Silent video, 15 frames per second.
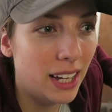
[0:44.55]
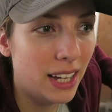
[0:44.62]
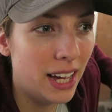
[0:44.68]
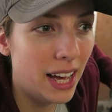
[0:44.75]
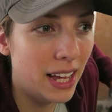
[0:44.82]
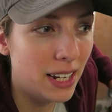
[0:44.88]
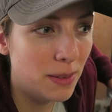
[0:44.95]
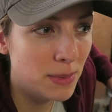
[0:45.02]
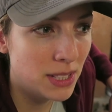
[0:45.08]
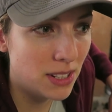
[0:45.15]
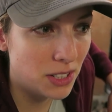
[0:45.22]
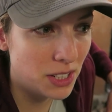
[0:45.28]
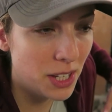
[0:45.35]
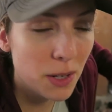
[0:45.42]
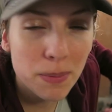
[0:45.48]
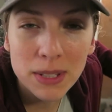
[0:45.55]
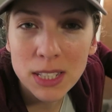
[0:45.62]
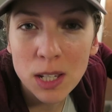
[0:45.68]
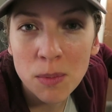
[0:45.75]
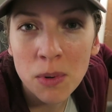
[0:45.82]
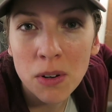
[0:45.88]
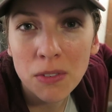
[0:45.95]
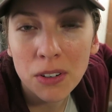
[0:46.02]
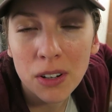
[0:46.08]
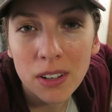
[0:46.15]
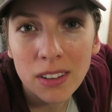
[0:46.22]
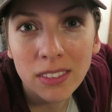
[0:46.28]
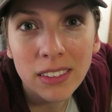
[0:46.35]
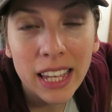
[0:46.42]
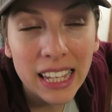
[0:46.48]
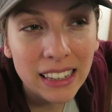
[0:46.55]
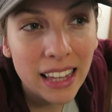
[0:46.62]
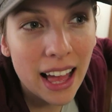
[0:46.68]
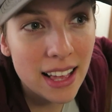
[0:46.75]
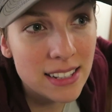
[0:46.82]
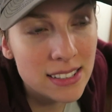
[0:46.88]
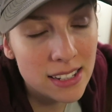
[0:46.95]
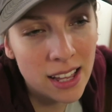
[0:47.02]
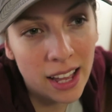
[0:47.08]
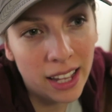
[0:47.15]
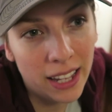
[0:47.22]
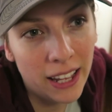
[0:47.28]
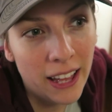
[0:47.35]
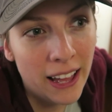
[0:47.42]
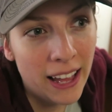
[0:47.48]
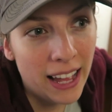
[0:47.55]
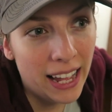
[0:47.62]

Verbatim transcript: I had a massage therapist come over late last night